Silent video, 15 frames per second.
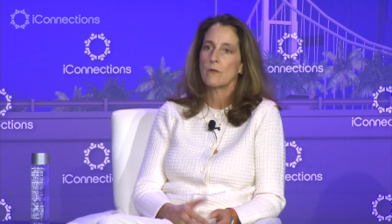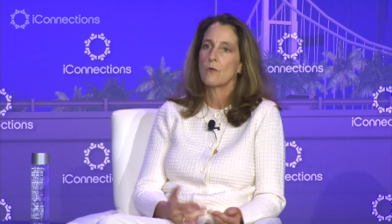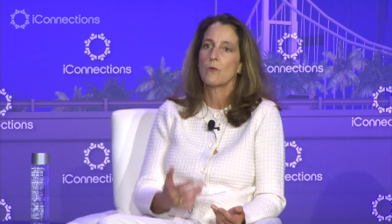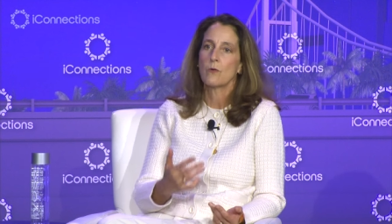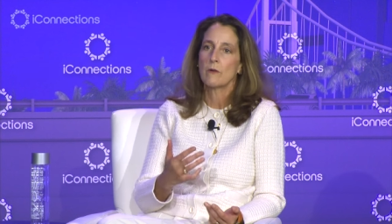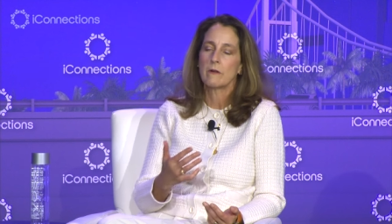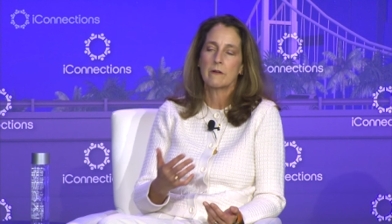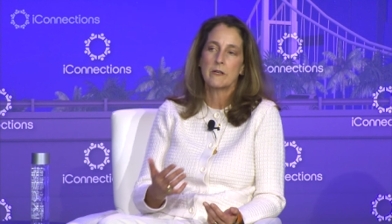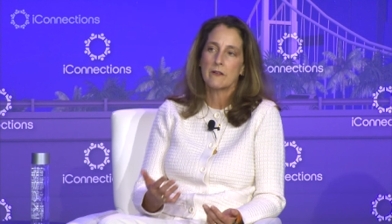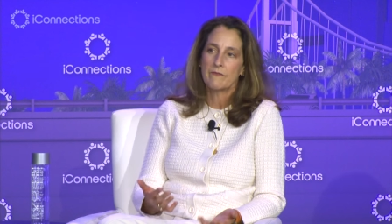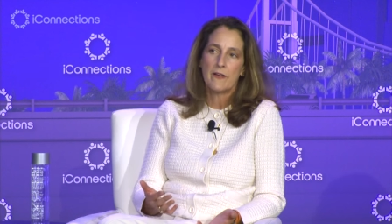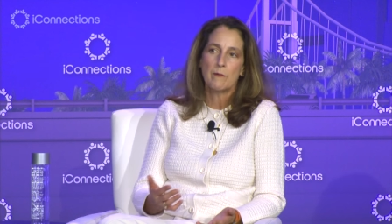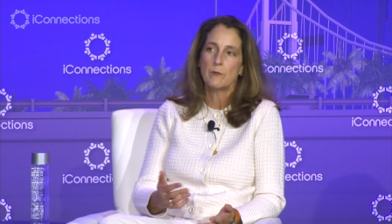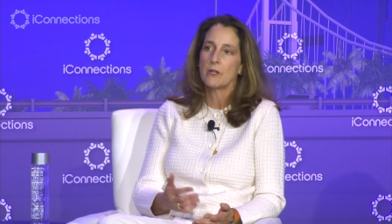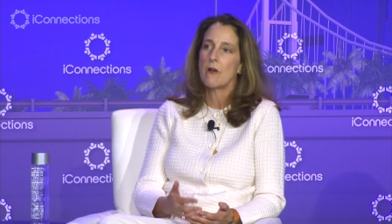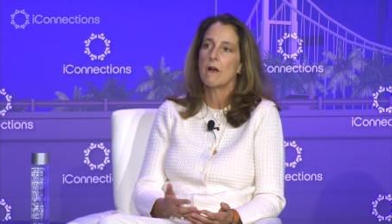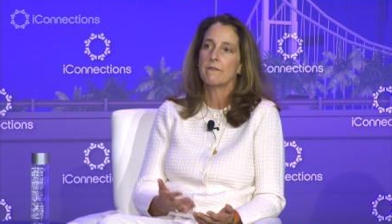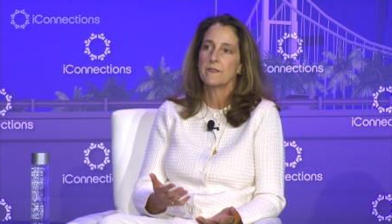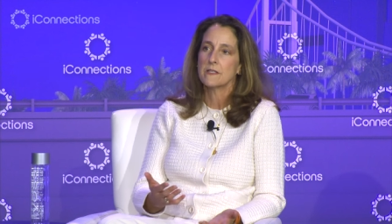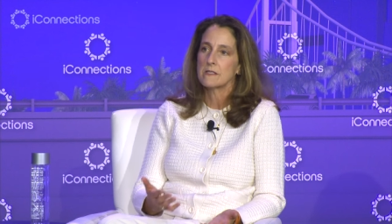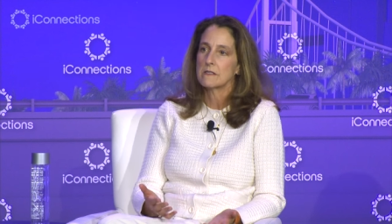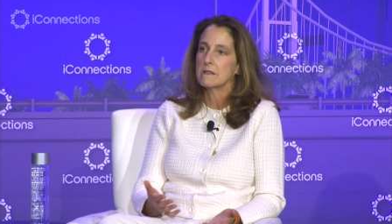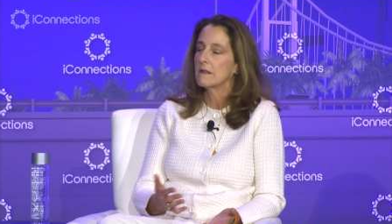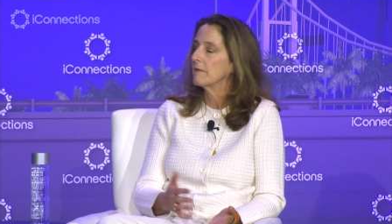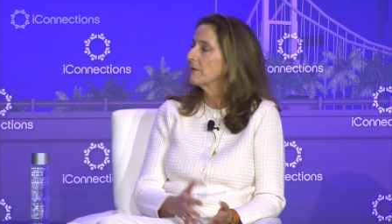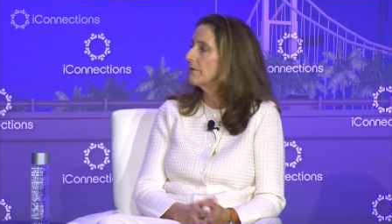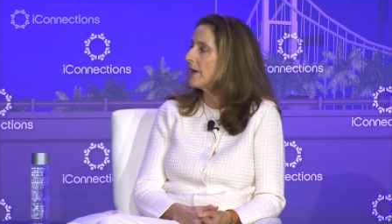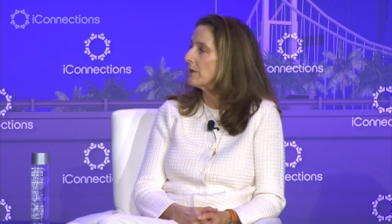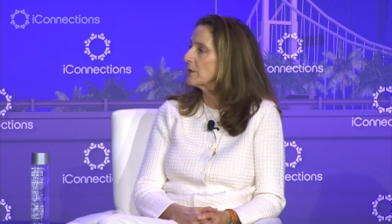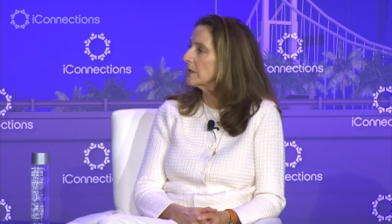or in a family office, the
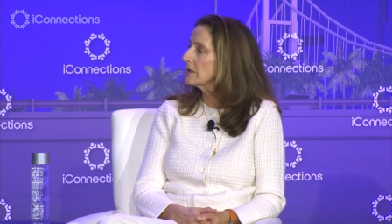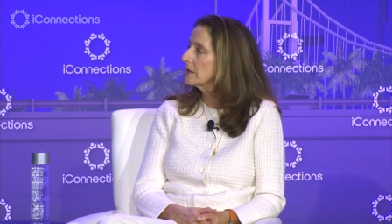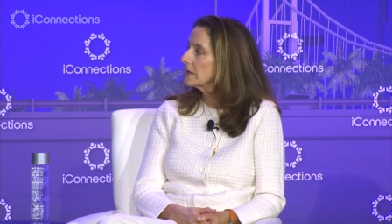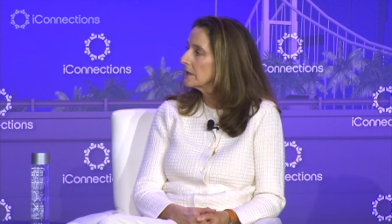founder.